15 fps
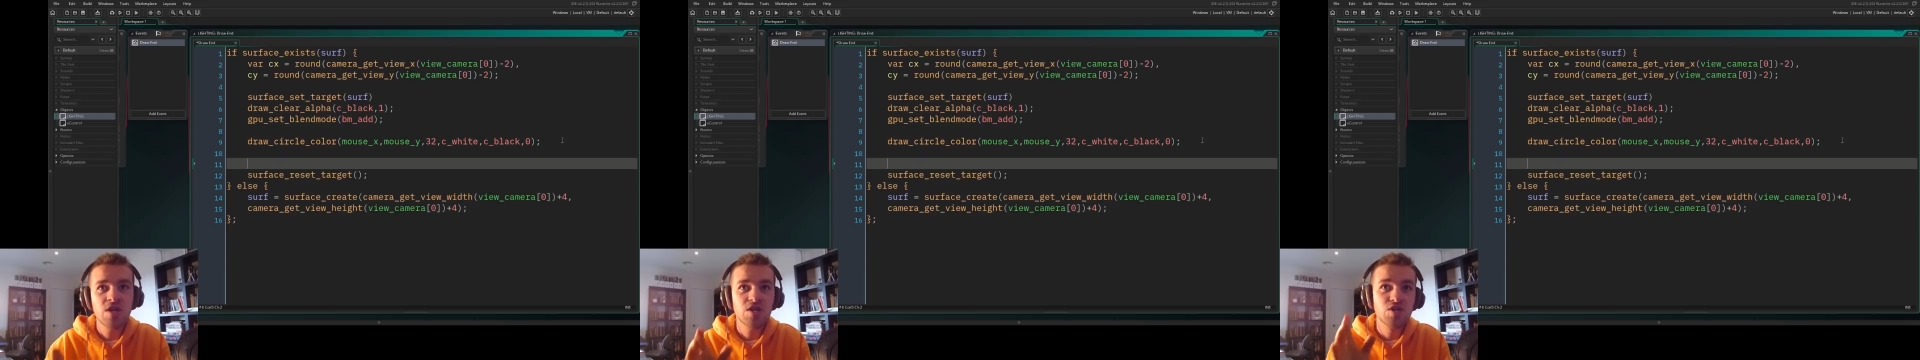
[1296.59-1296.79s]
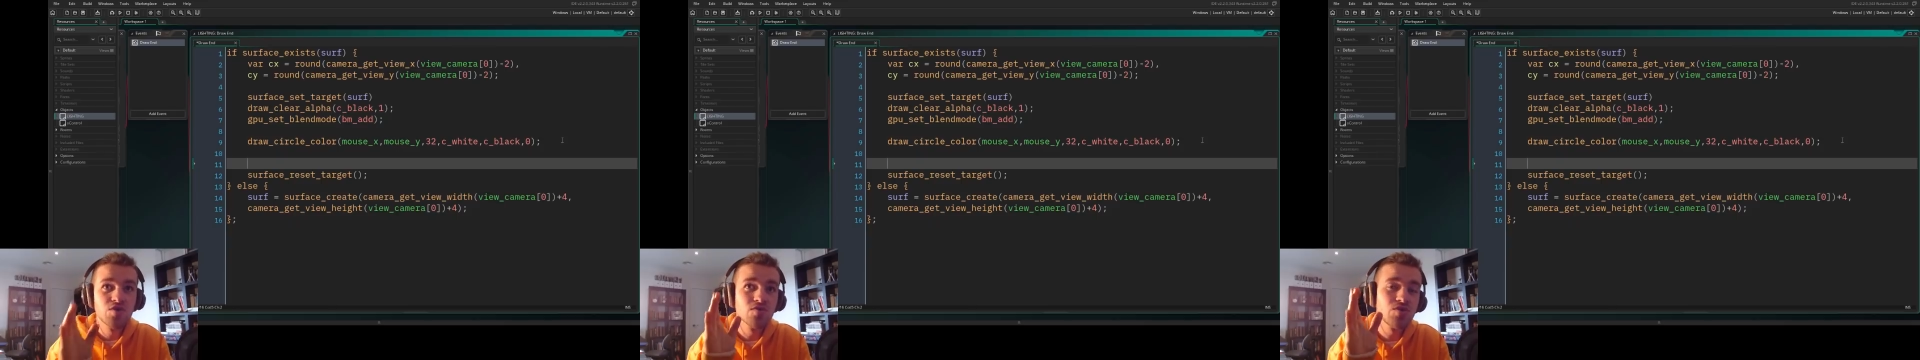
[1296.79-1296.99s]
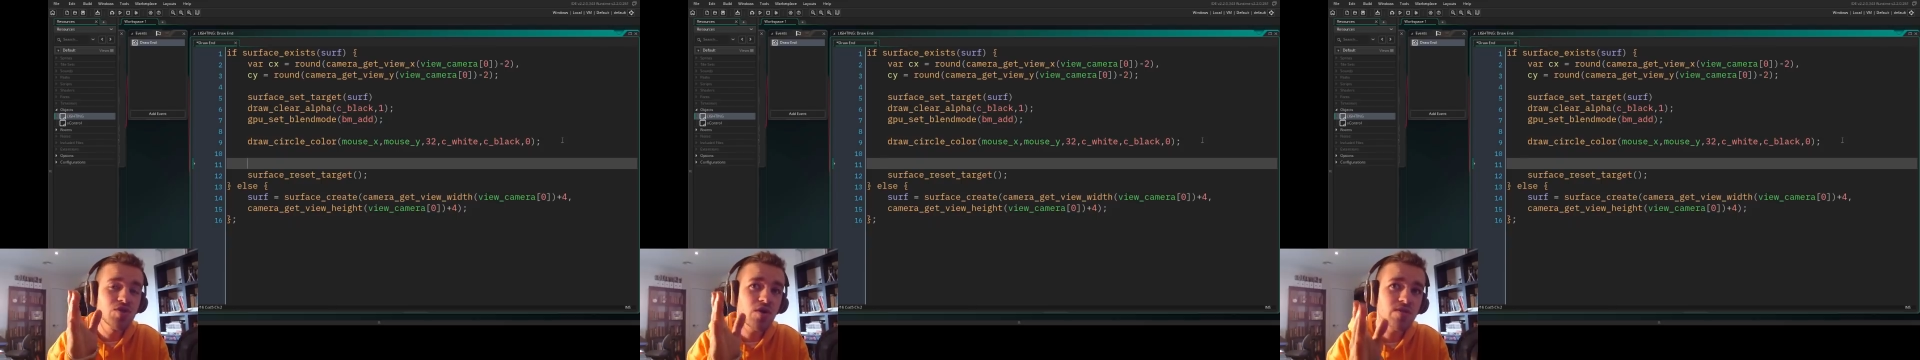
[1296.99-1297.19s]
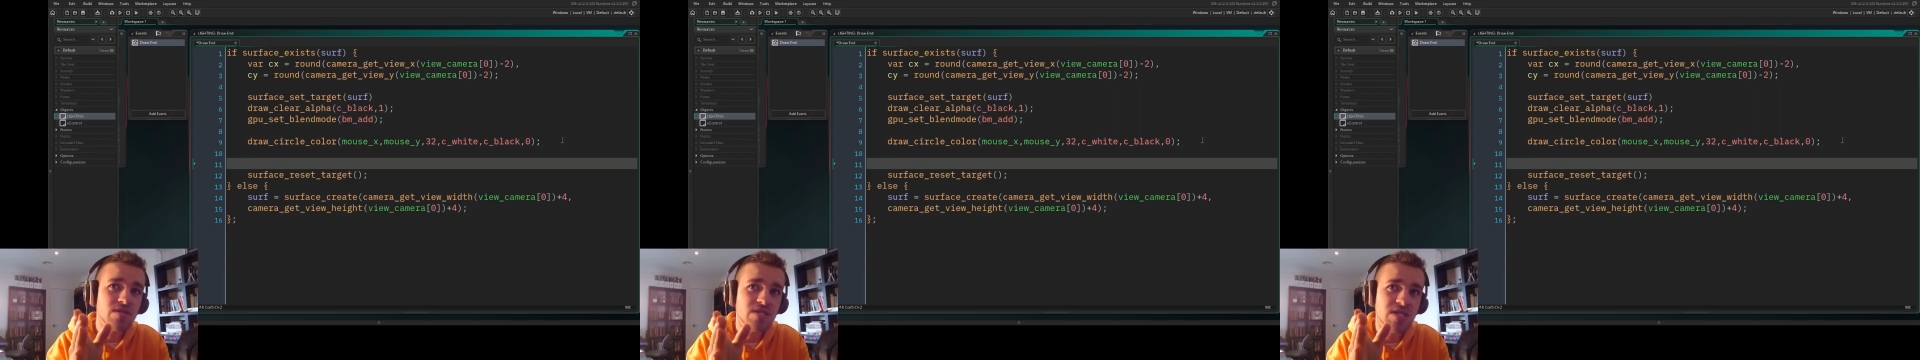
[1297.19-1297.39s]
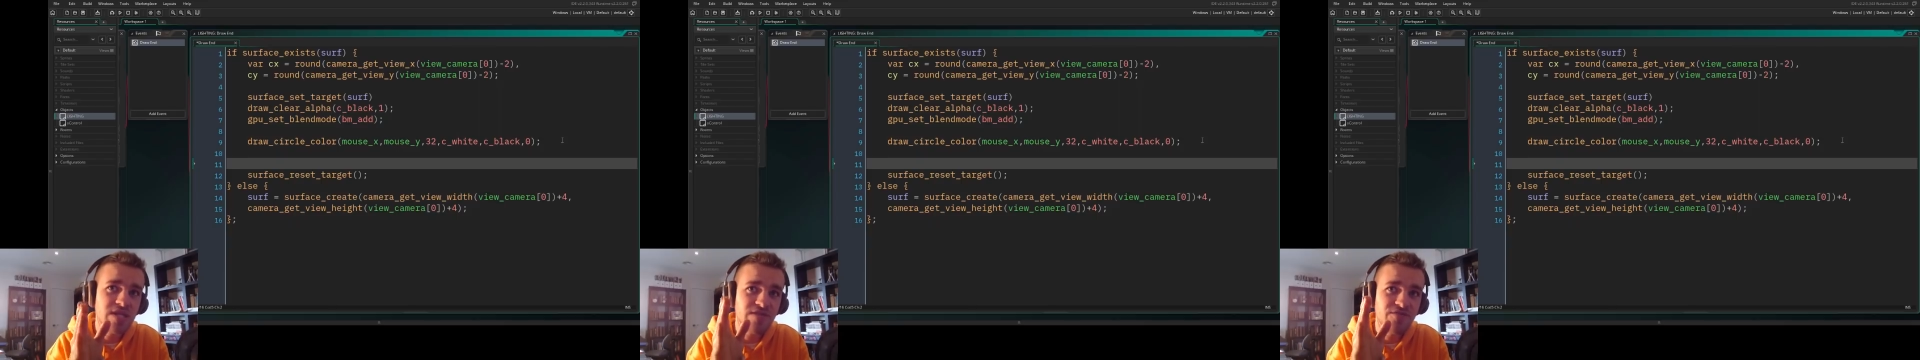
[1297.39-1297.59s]
you will
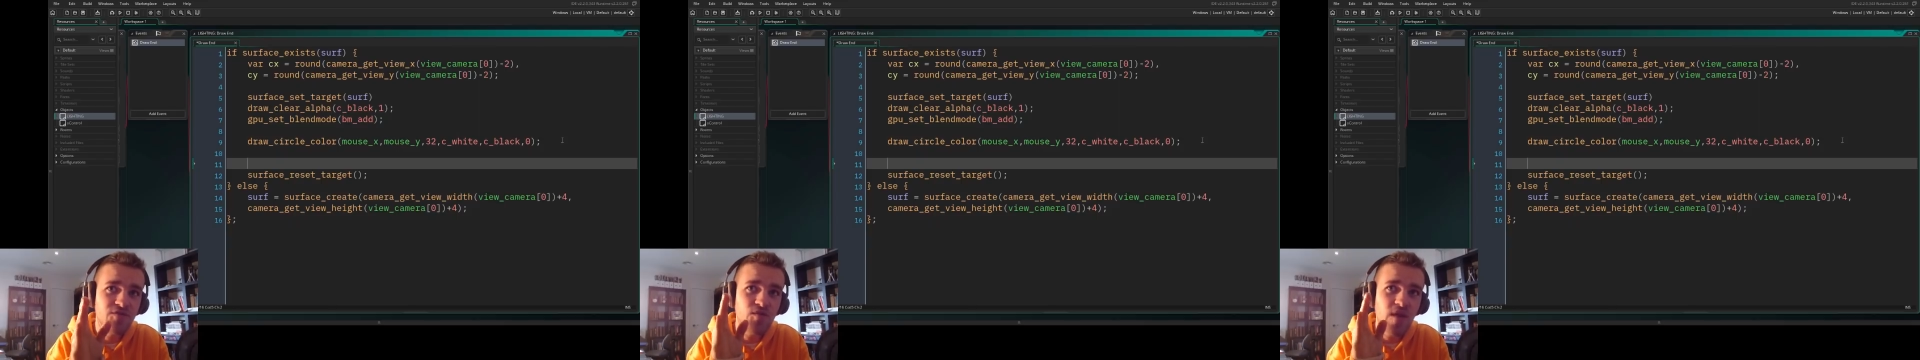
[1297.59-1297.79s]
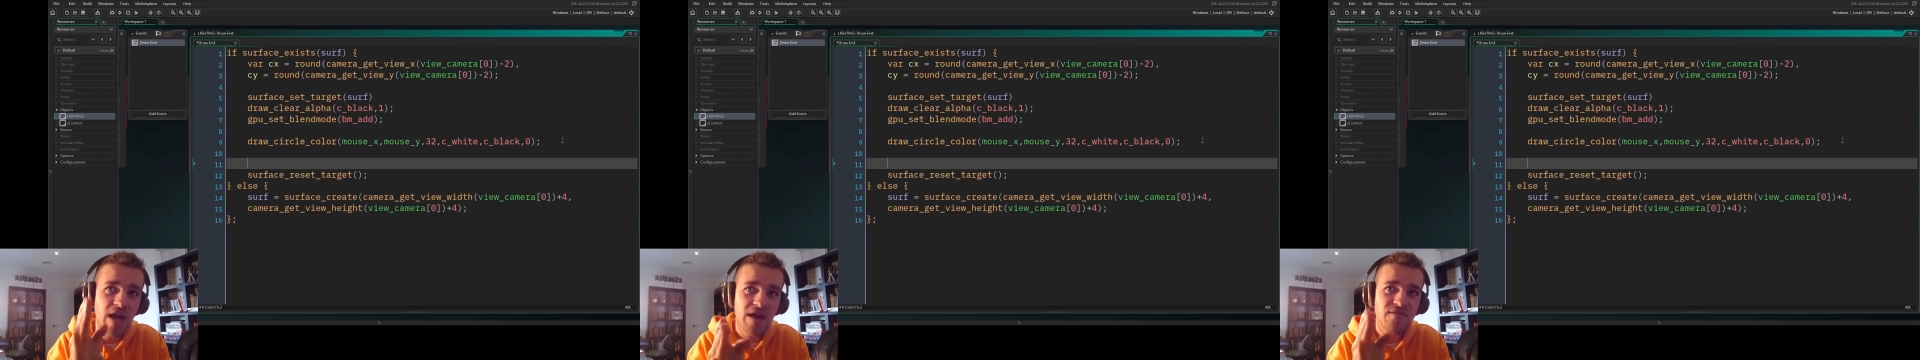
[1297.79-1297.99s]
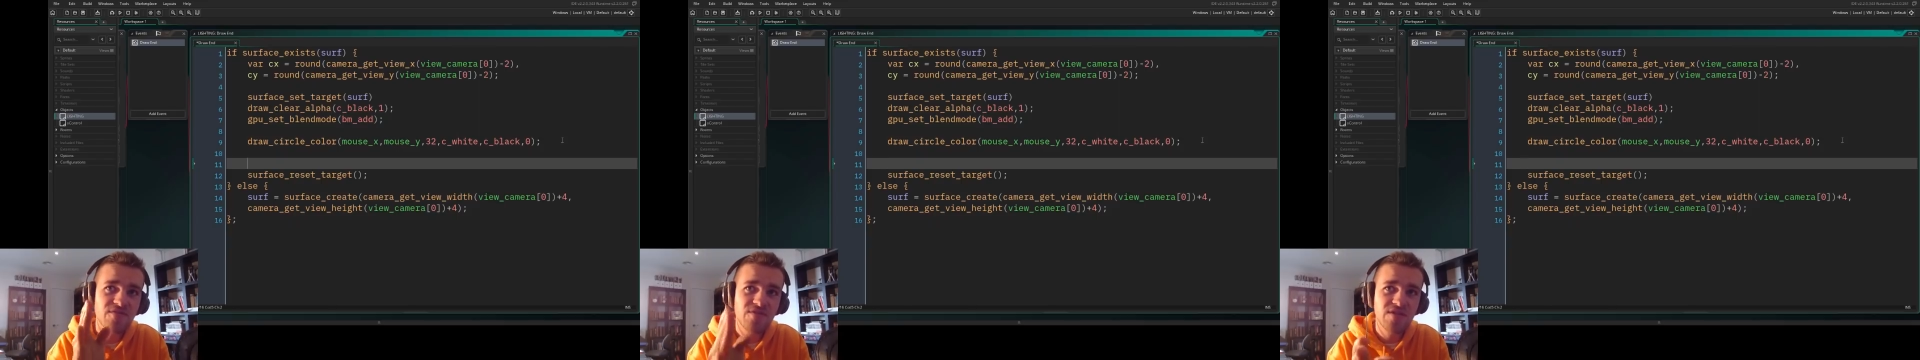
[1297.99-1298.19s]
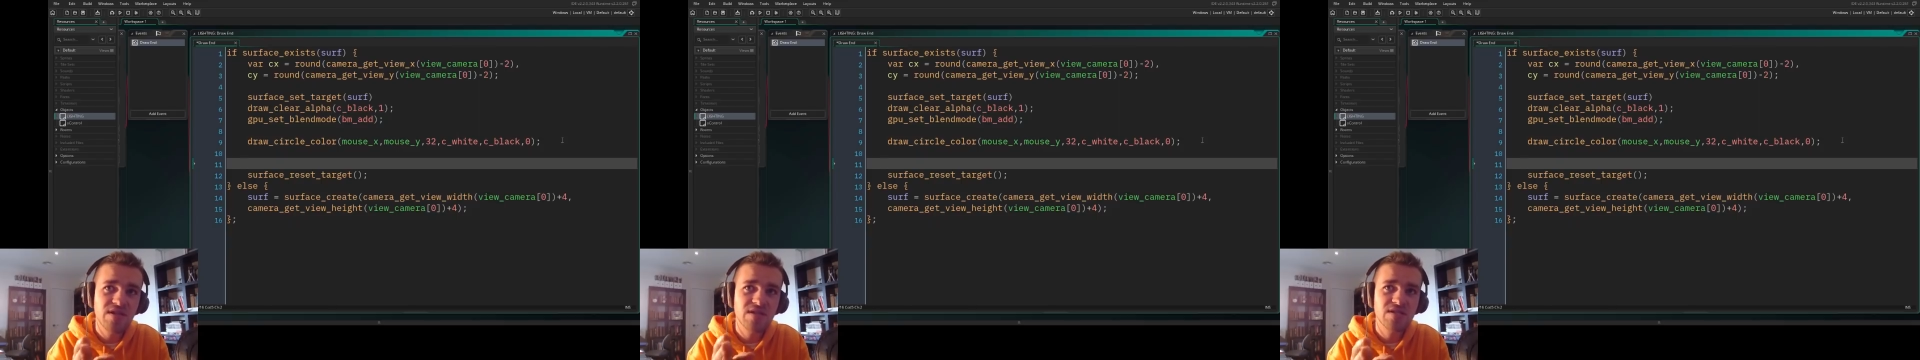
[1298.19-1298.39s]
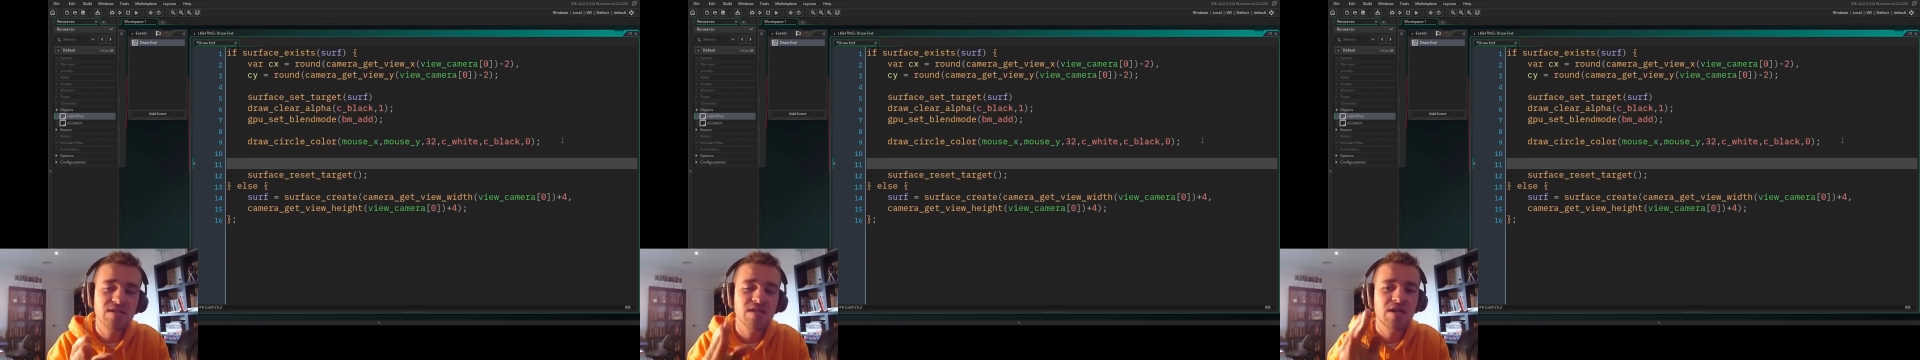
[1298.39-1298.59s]
notice that if you have
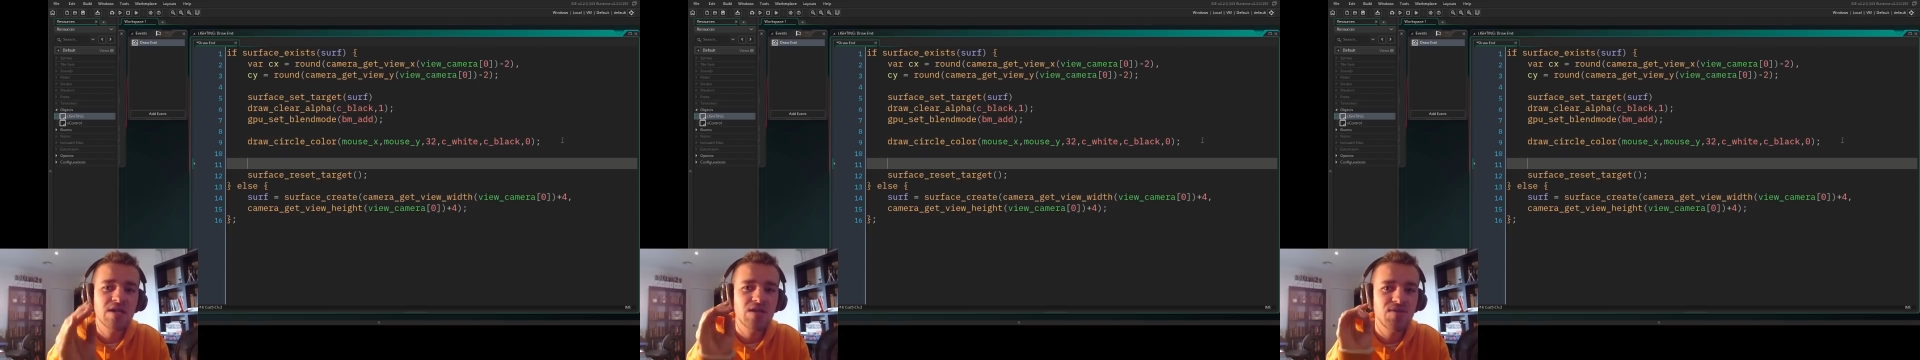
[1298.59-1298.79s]
this,